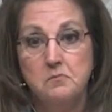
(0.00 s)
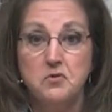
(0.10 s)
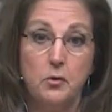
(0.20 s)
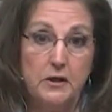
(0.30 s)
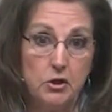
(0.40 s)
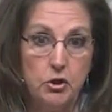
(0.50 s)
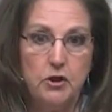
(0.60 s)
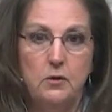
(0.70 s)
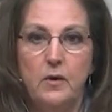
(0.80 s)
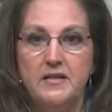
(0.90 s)
So in a
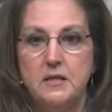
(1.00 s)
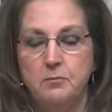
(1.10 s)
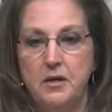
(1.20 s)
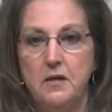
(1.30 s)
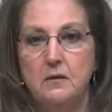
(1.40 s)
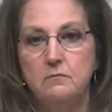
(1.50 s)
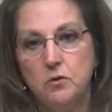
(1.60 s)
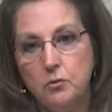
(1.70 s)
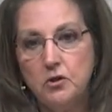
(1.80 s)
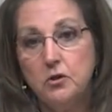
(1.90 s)
cookie recipe,
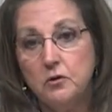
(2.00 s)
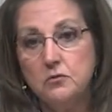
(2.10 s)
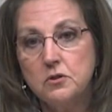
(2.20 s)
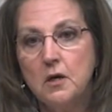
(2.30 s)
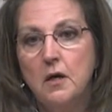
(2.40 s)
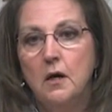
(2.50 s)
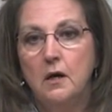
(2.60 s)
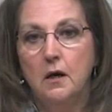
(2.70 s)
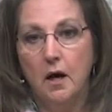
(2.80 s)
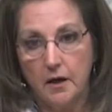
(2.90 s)
you would use
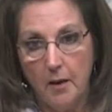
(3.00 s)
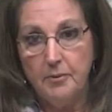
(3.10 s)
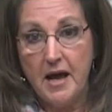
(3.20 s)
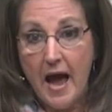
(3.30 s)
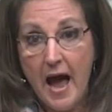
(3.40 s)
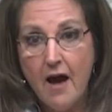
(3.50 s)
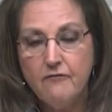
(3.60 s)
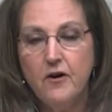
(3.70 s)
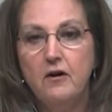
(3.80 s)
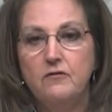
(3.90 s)
a cup and a half
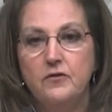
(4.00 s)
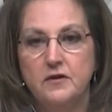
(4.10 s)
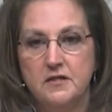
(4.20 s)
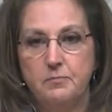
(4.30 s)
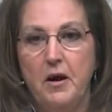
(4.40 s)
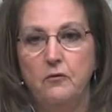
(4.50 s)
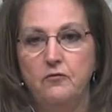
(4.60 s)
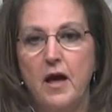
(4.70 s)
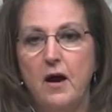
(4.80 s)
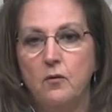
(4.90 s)
of spelt
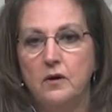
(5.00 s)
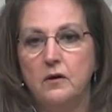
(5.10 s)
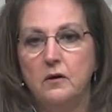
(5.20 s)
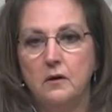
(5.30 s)
flour